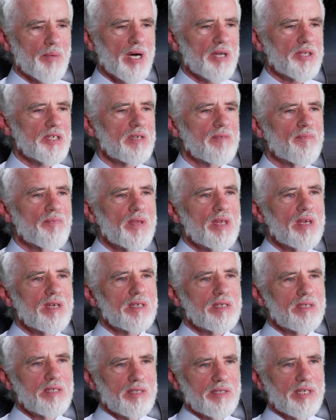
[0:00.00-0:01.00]
But
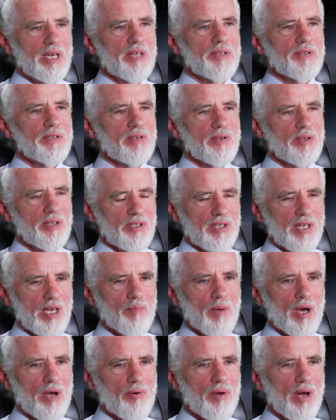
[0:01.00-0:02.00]
then the
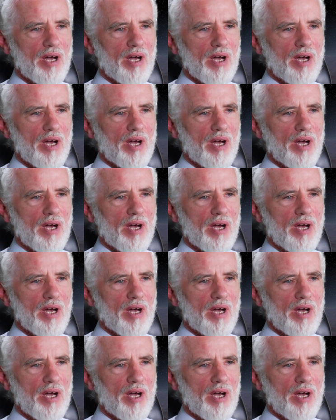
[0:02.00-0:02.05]
name